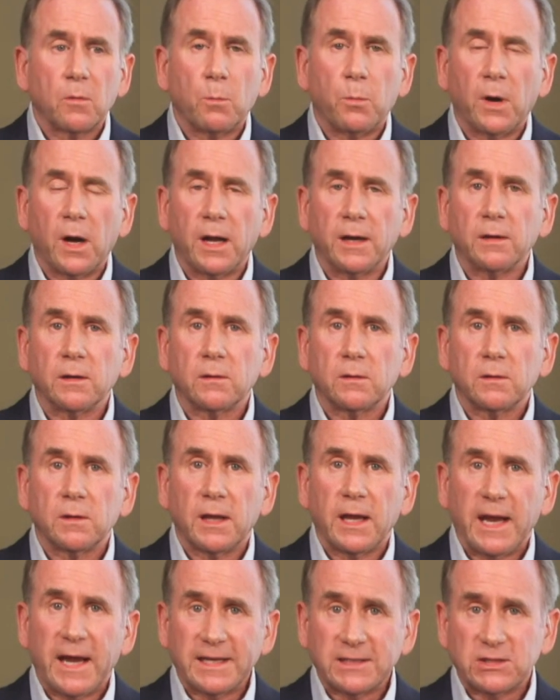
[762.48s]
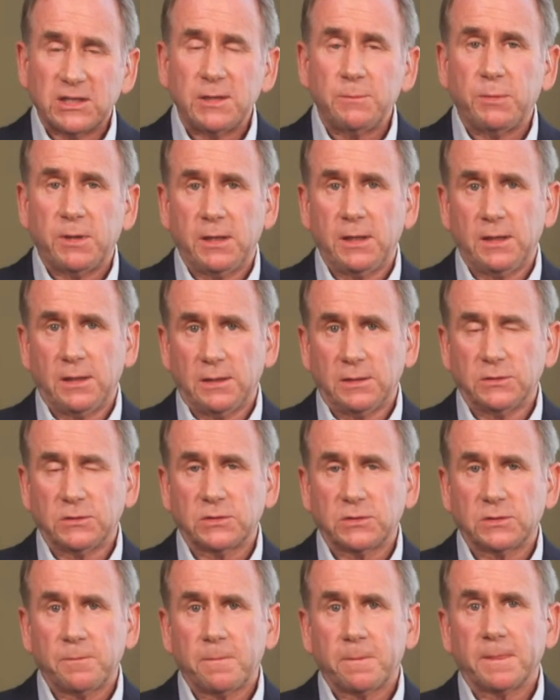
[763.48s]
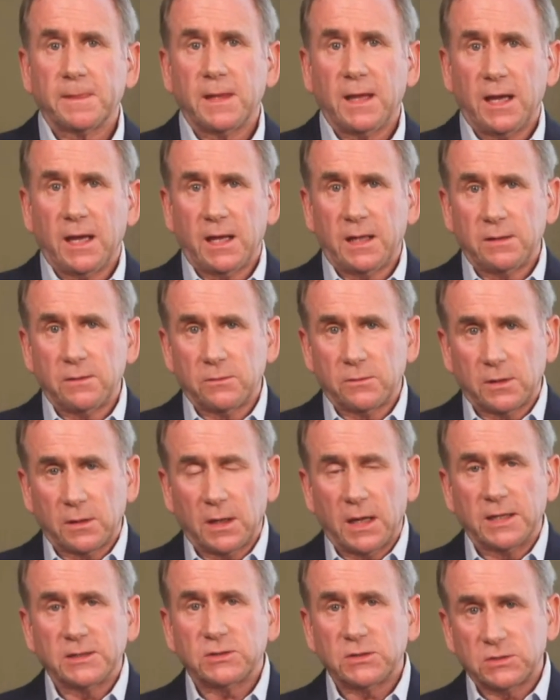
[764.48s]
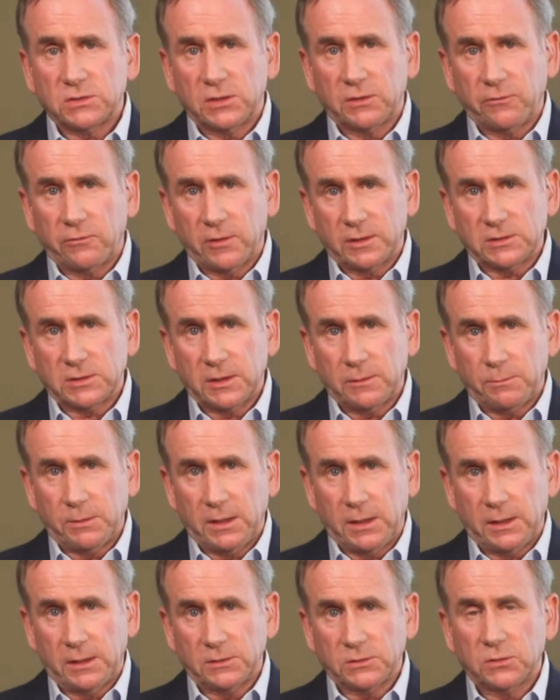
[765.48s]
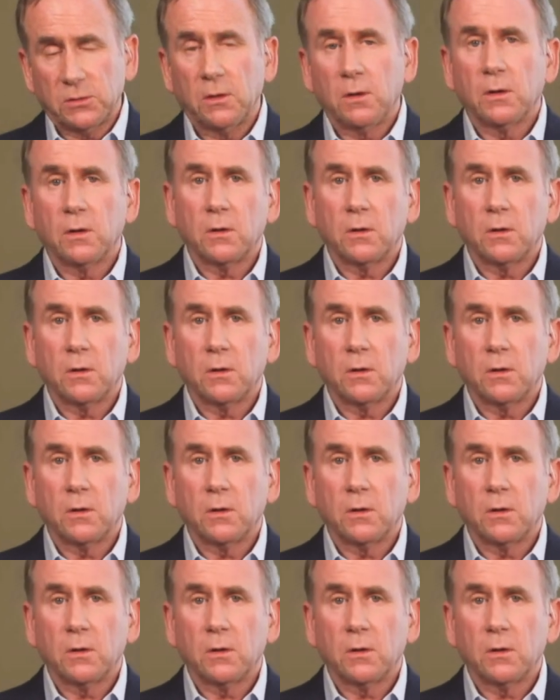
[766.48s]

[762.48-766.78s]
But SCPs and the licensing of SCPs